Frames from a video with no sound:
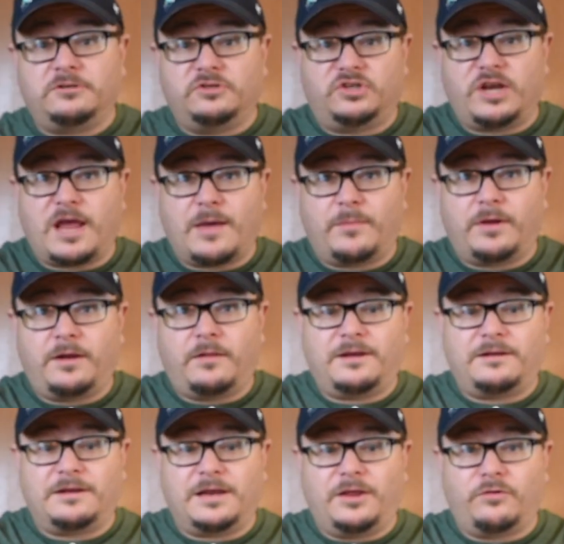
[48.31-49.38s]
jam it
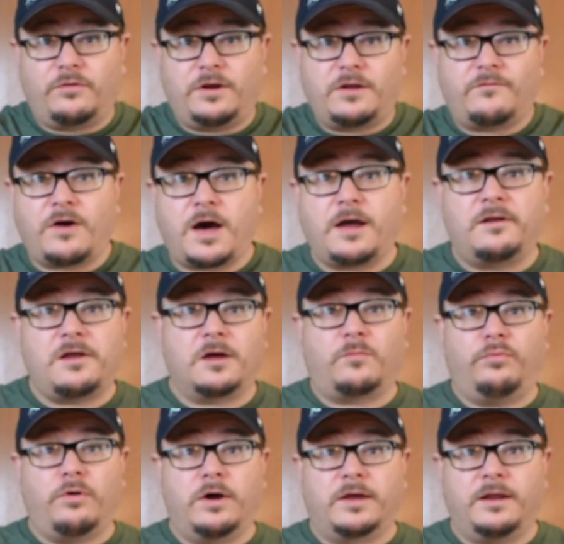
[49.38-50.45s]
into either end of a hot
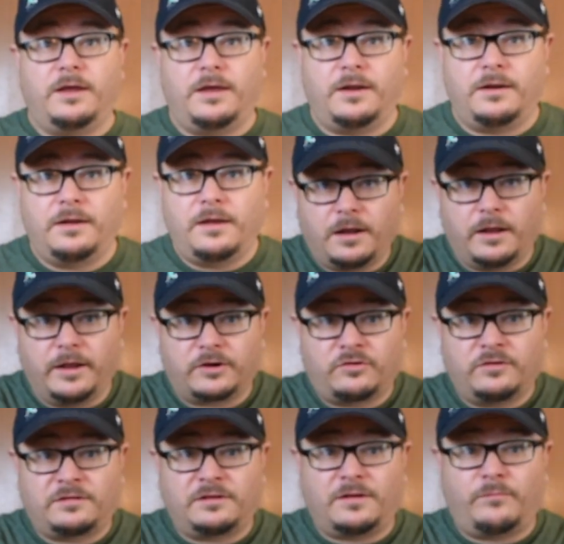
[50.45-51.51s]
dog, plug it in,
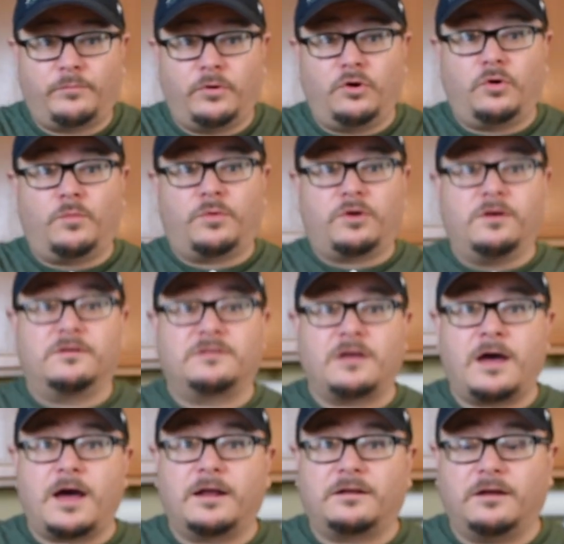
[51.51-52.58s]
electricity, boom, cooks a
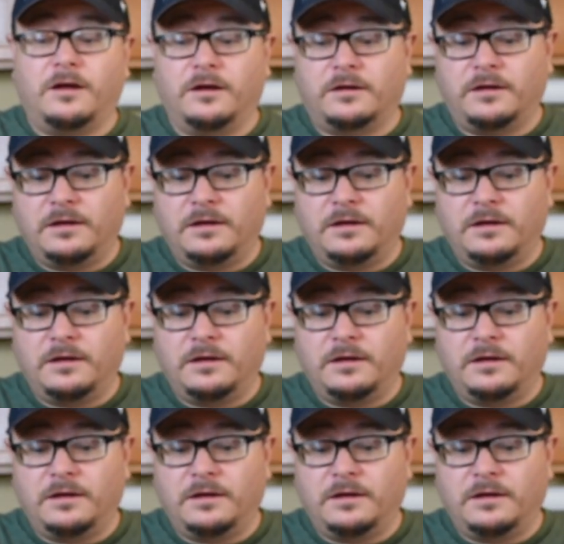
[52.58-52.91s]
hot dog.